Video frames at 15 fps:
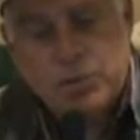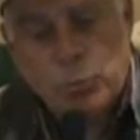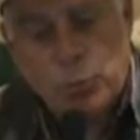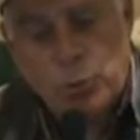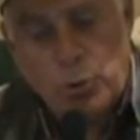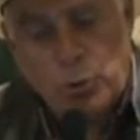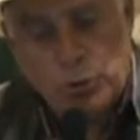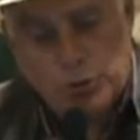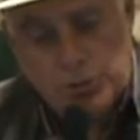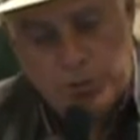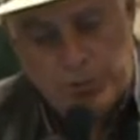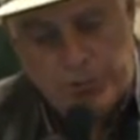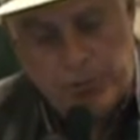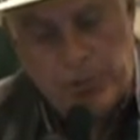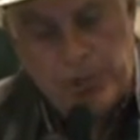The rulers
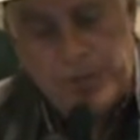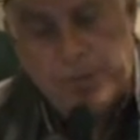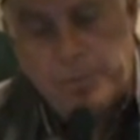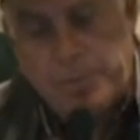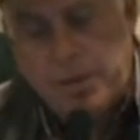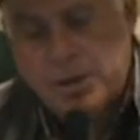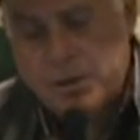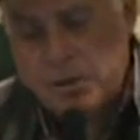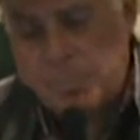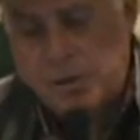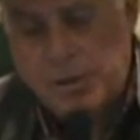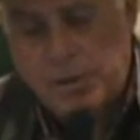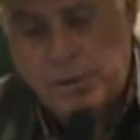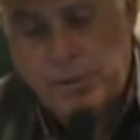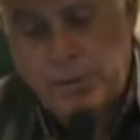confronted the Apostle
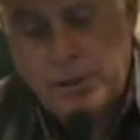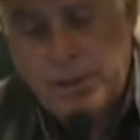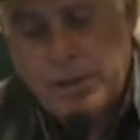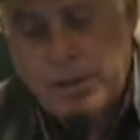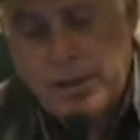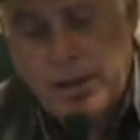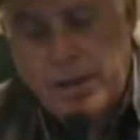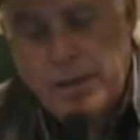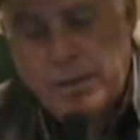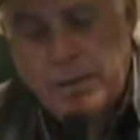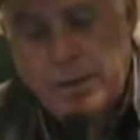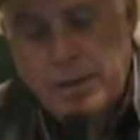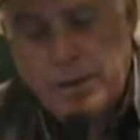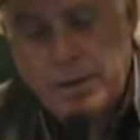Peter and